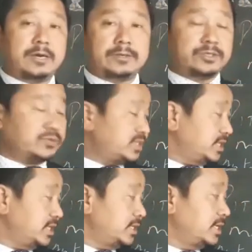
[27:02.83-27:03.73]
you
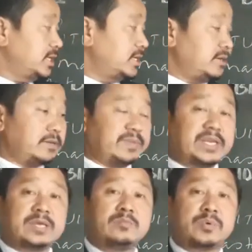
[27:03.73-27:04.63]
see,
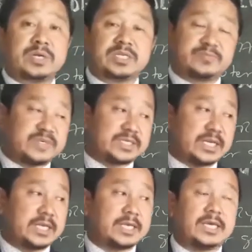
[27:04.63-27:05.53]
very important,
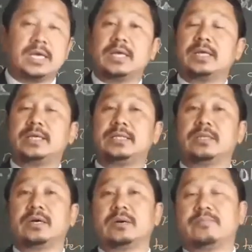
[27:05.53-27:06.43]
especially in
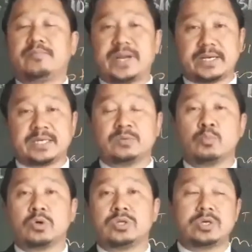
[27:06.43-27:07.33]
the pregnant
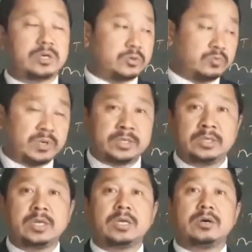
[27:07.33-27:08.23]
mother or woman,
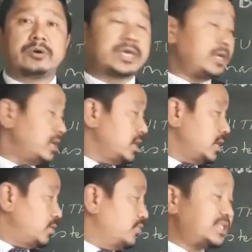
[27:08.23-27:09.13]
okay,
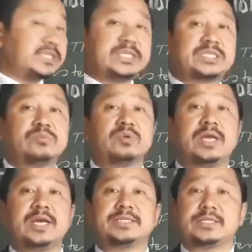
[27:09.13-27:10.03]
which
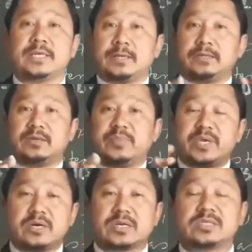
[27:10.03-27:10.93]
stimulates the
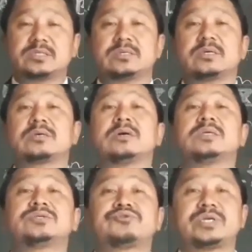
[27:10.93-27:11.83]
vigorous
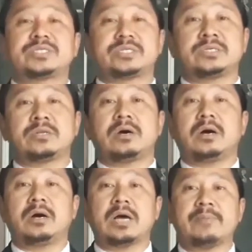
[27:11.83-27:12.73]
constriction
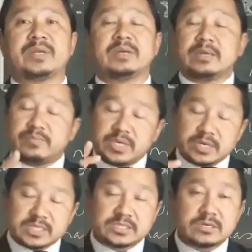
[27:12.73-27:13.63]
or
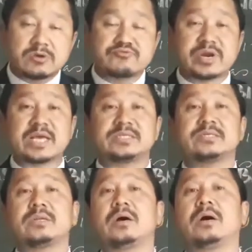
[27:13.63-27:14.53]
vigorous
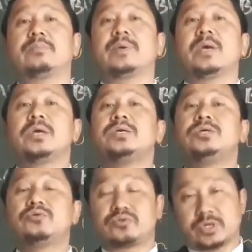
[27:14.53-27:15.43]
contraction of
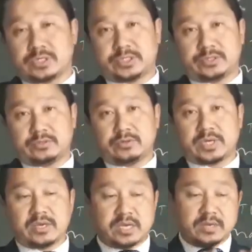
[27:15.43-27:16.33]
uterus.
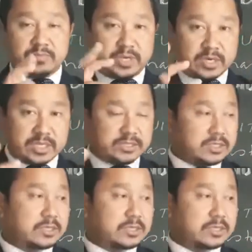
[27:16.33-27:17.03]
Okay, vigorous